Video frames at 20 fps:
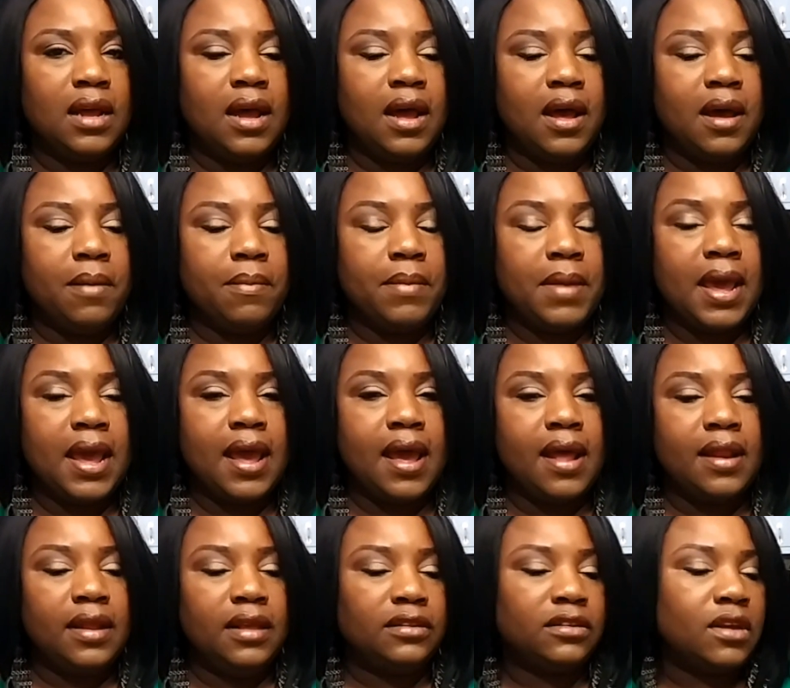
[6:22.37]

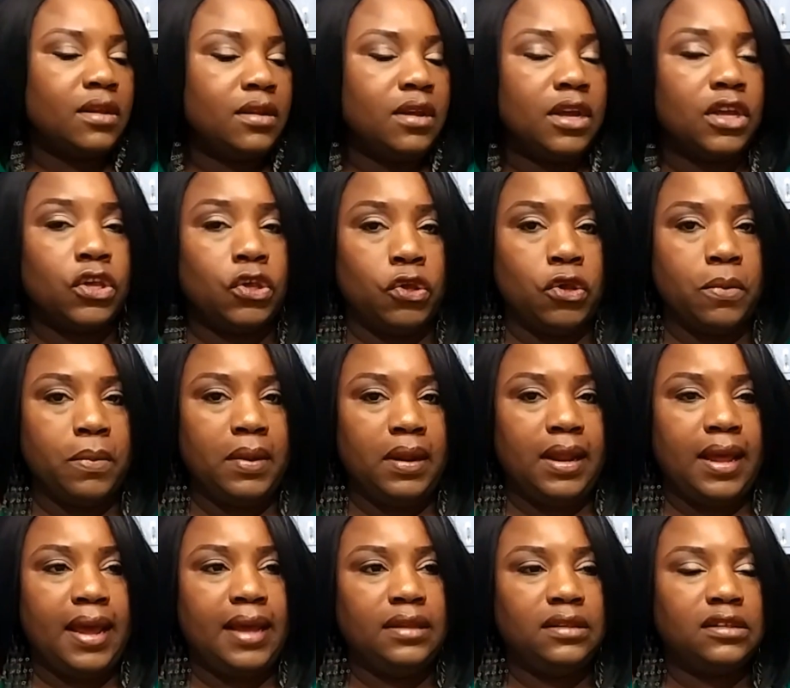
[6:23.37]
And it's gonna
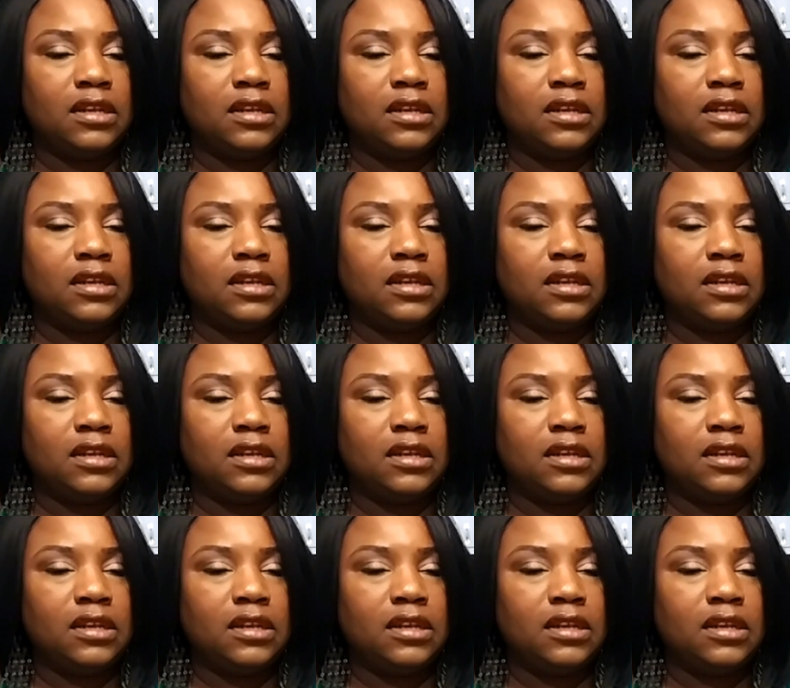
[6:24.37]
accumulate.